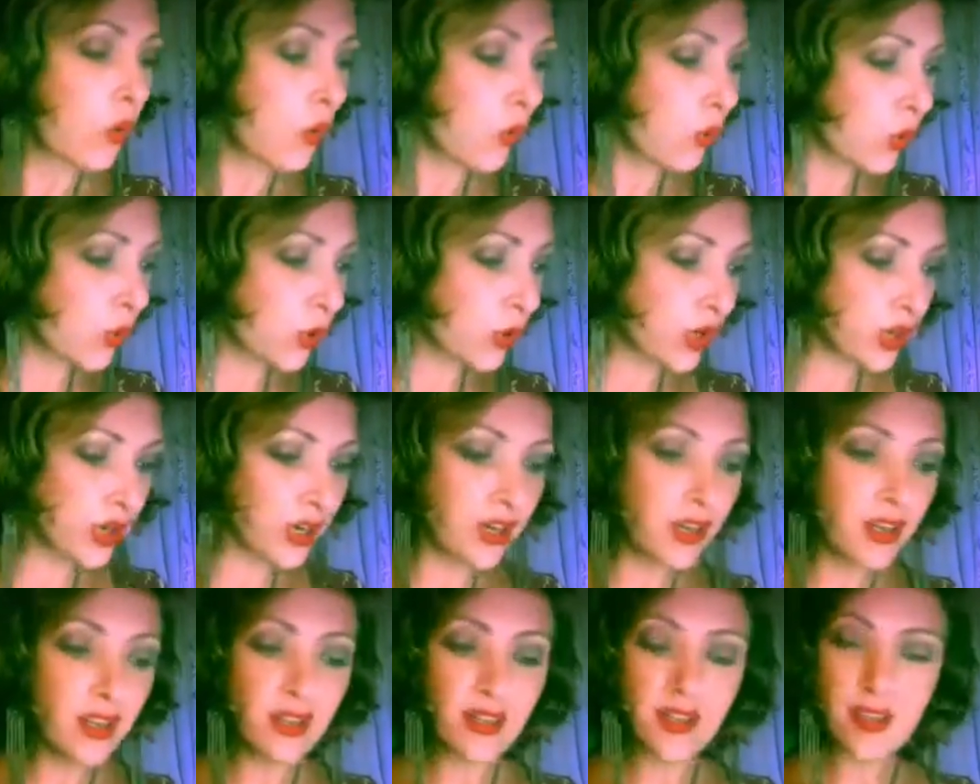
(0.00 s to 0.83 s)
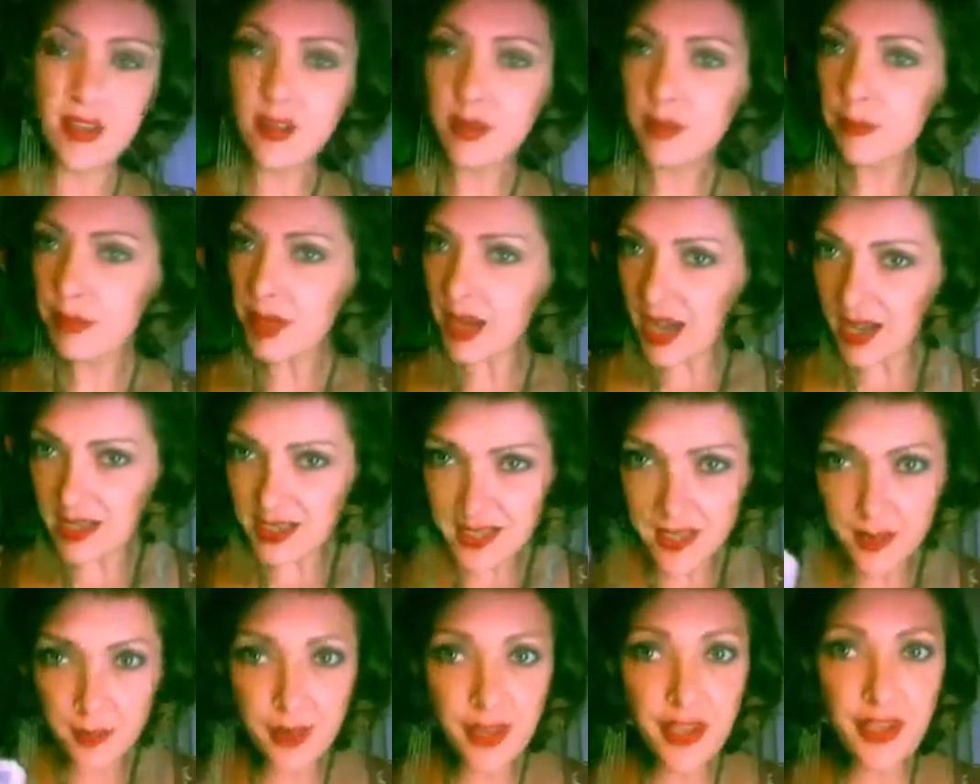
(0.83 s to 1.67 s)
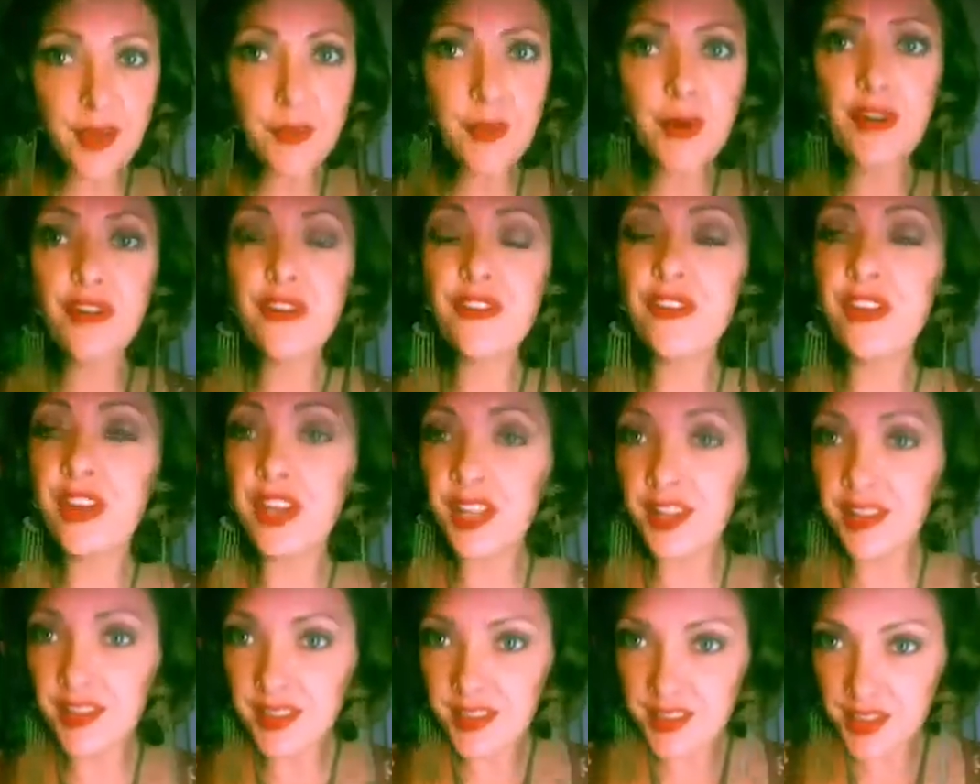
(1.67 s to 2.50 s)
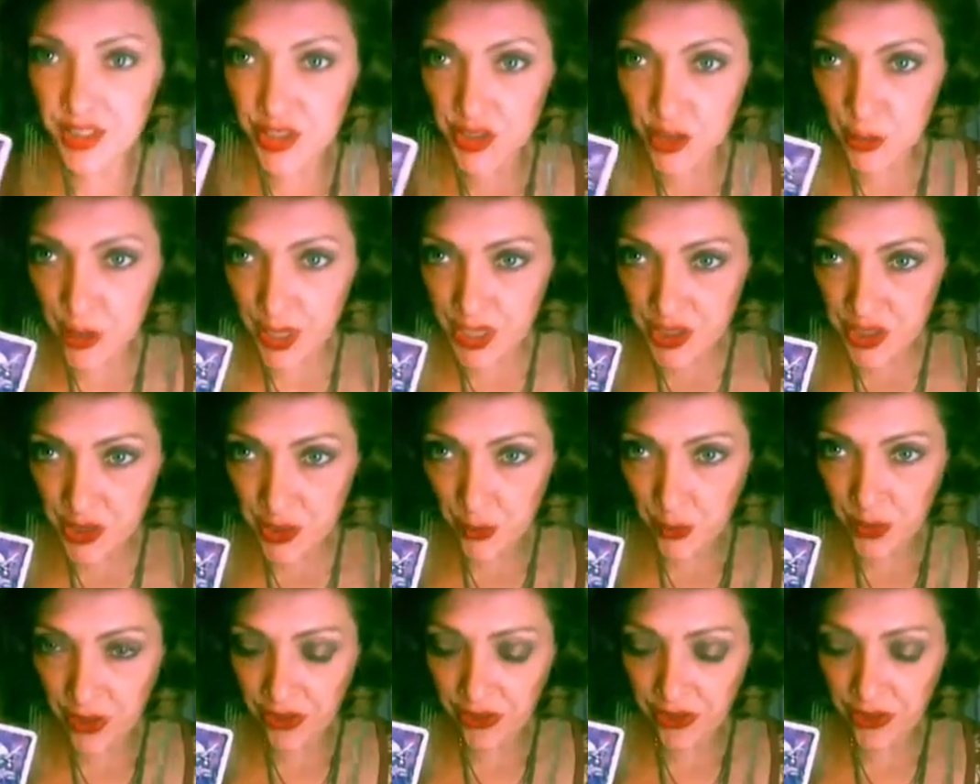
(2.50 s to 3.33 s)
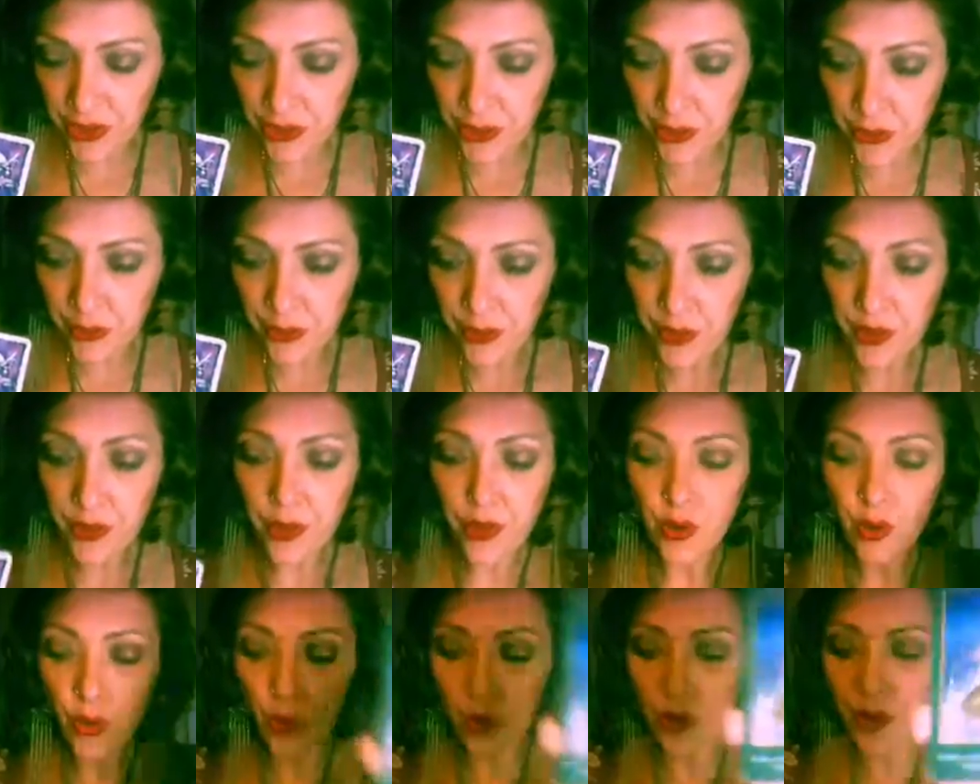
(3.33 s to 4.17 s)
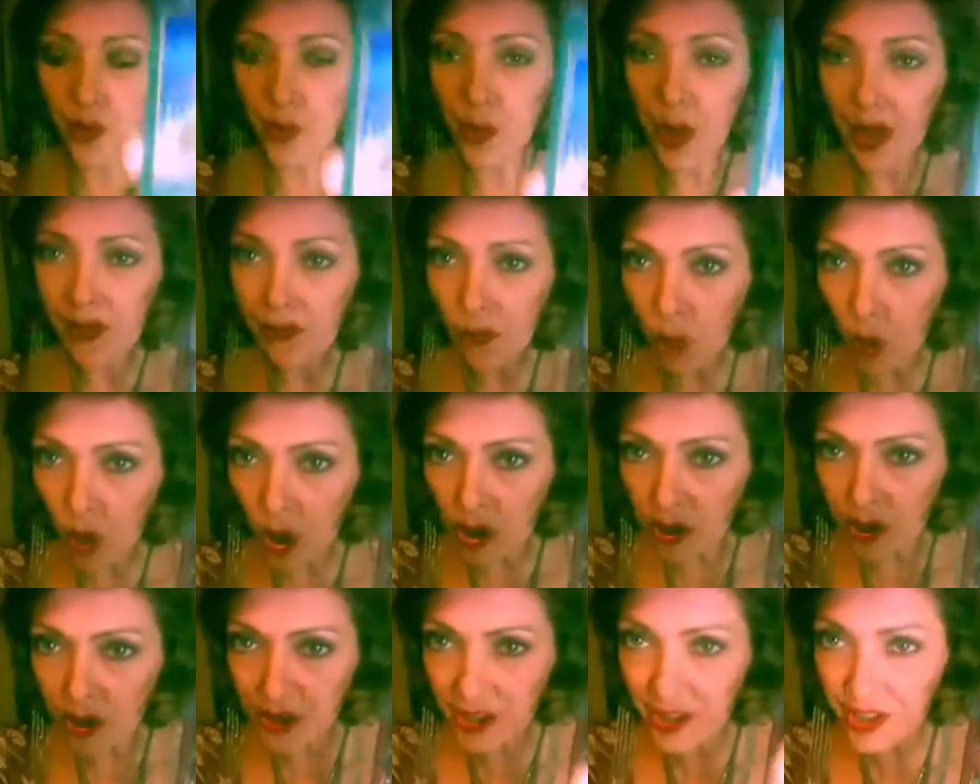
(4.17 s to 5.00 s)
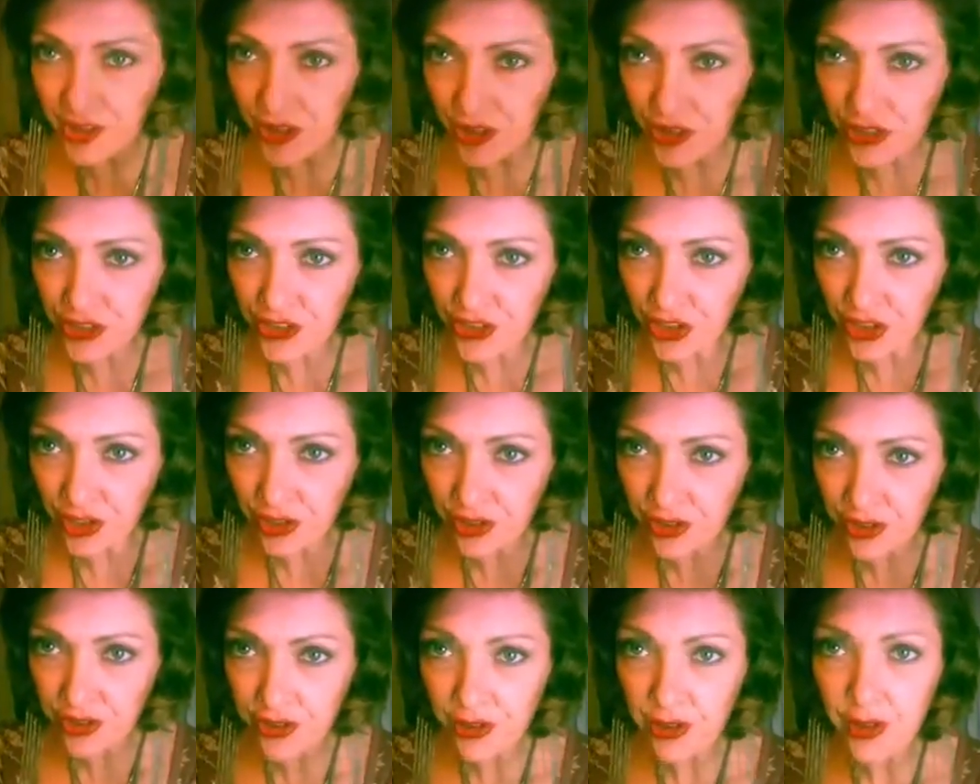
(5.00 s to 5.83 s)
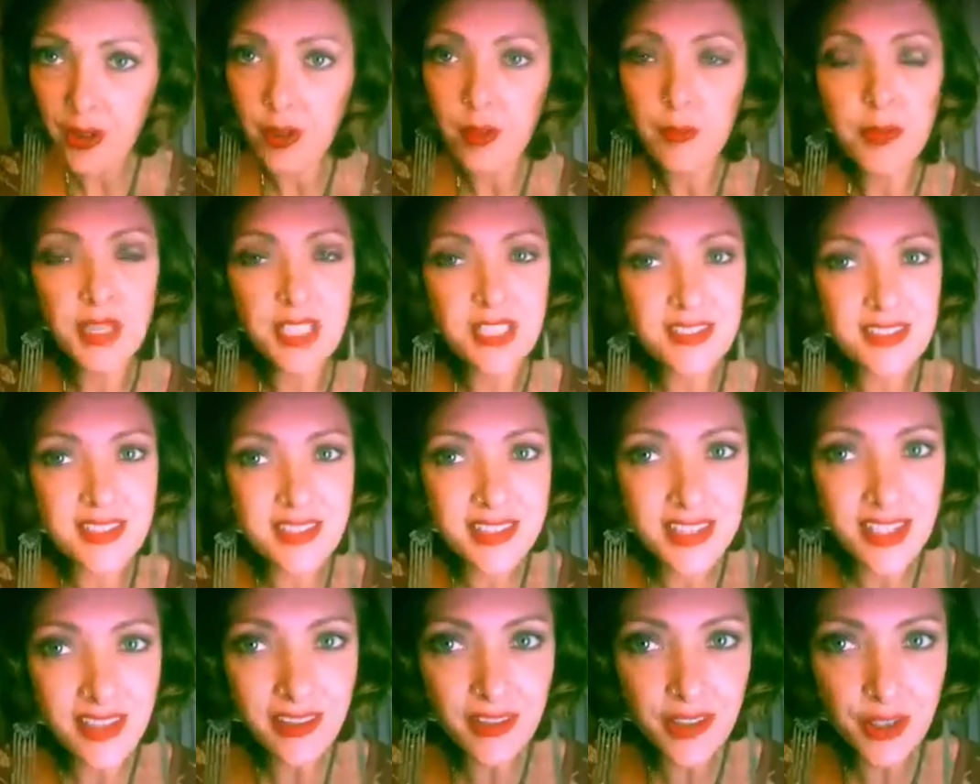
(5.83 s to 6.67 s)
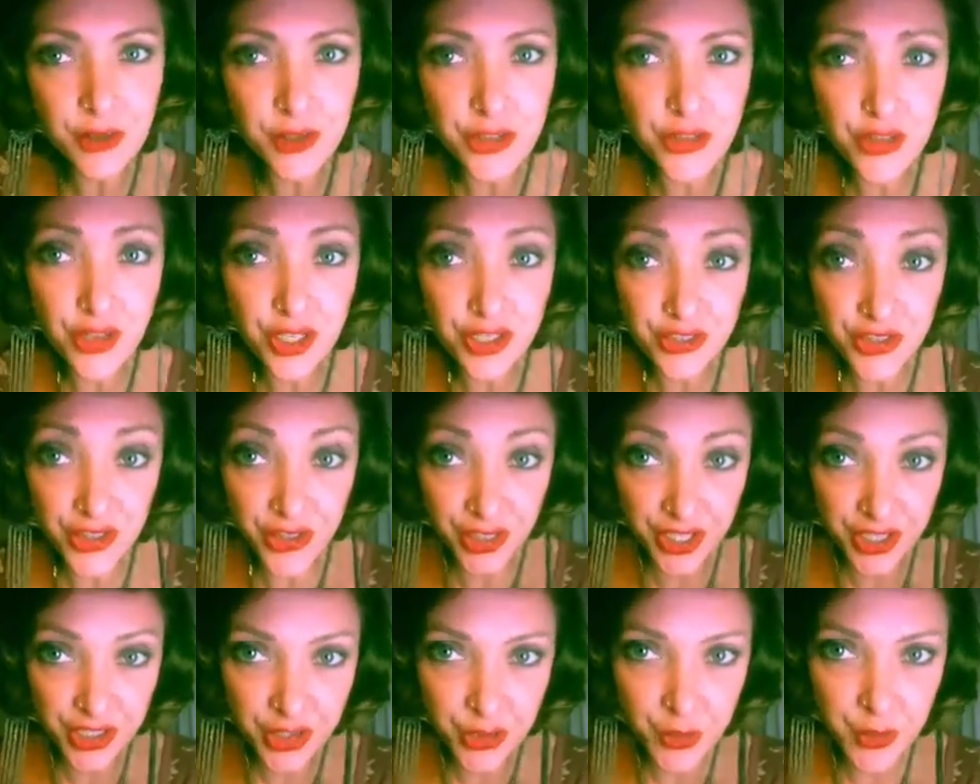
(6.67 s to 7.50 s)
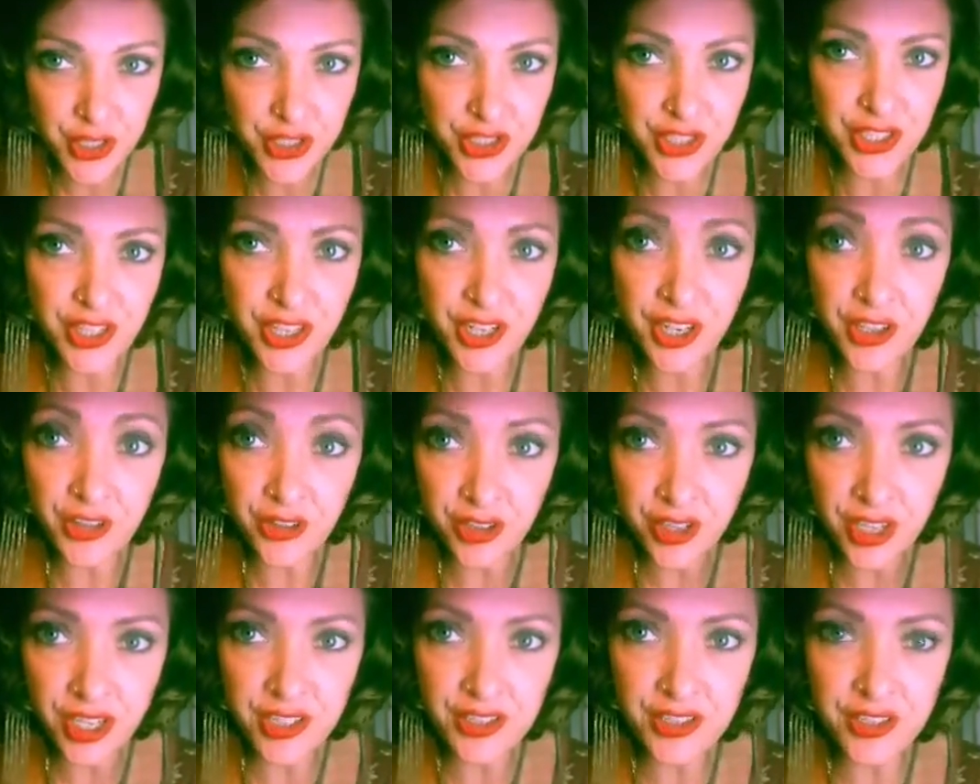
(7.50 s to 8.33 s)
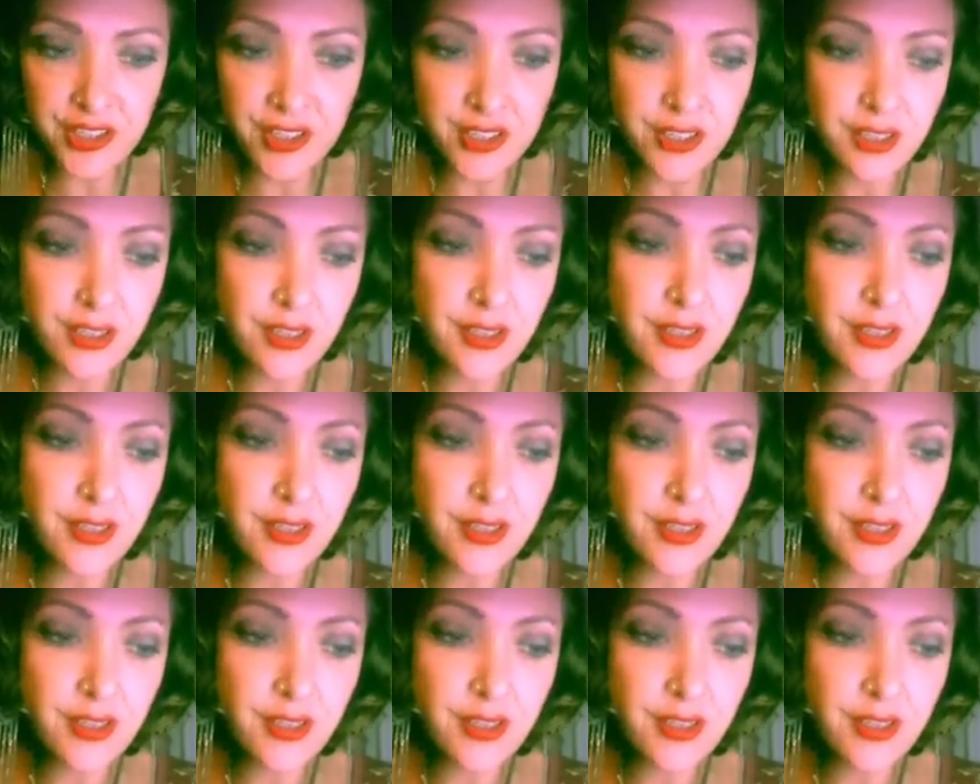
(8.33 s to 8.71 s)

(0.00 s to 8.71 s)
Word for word: or possibly the person in the situation with you, or you have water in your chart, but it's telling you to trust your intuition and your gut.